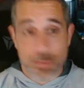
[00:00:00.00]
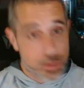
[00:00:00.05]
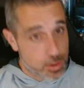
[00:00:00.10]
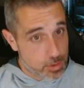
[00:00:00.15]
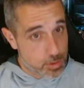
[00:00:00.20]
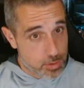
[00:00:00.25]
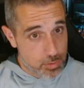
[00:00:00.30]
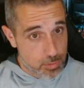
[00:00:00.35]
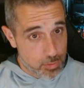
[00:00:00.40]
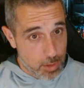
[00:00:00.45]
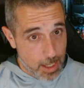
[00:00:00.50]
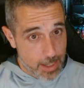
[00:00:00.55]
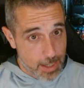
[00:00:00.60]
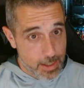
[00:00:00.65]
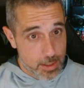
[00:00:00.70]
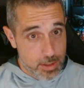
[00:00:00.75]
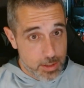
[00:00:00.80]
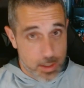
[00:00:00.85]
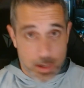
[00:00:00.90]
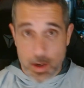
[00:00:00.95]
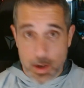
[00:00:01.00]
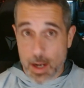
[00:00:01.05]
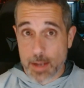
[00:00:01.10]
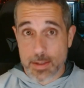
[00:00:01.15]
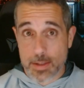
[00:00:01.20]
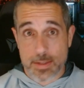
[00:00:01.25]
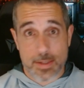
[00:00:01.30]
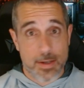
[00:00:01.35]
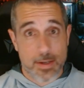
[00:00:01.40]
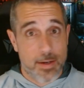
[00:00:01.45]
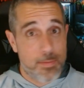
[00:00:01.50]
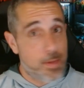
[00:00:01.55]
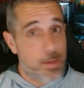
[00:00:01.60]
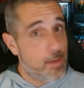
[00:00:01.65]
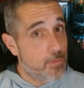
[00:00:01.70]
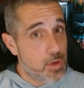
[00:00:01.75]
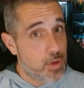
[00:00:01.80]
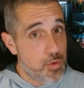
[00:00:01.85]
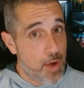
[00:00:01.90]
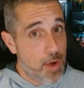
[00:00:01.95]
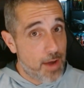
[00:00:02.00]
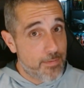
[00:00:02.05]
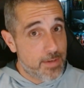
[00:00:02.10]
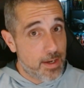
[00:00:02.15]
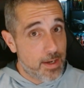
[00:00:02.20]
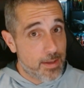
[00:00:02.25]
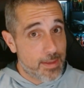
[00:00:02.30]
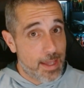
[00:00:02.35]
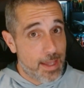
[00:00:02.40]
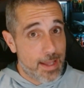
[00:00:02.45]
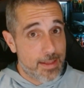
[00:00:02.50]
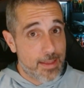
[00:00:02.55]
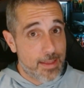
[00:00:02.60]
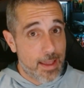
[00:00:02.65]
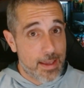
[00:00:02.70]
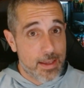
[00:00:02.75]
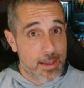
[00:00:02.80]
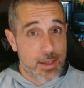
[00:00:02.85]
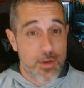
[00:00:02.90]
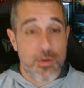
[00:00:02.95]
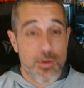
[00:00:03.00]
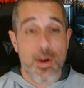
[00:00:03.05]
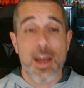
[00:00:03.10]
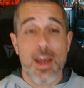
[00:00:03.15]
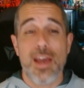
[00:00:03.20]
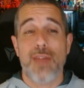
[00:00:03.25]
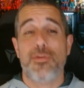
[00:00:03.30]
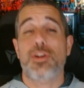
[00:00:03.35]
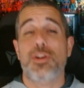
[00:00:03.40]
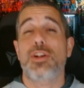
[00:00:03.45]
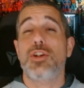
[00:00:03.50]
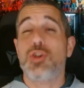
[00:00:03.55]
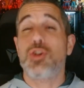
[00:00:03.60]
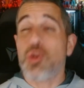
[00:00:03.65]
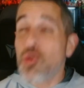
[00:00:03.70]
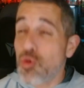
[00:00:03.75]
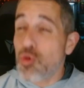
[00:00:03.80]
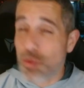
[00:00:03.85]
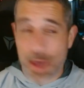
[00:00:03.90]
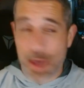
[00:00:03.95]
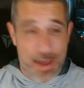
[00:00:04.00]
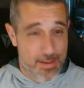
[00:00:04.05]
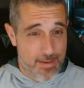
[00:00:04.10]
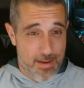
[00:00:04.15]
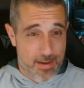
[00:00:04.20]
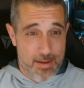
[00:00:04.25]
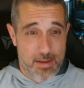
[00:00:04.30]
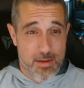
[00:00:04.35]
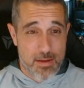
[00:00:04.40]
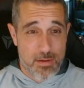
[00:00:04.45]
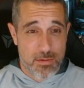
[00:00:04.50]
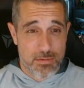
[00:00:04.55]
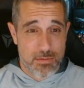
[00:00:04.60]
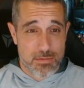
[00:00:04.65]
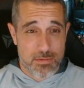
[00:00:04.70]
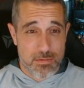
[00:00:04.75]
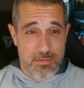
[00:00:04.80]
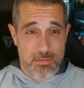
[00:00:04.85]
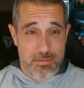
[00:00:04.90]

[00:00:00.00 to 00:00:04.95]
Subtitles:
Be sure to like, share, and sub. If you have done that, thank you. If you're going to do that, thank you.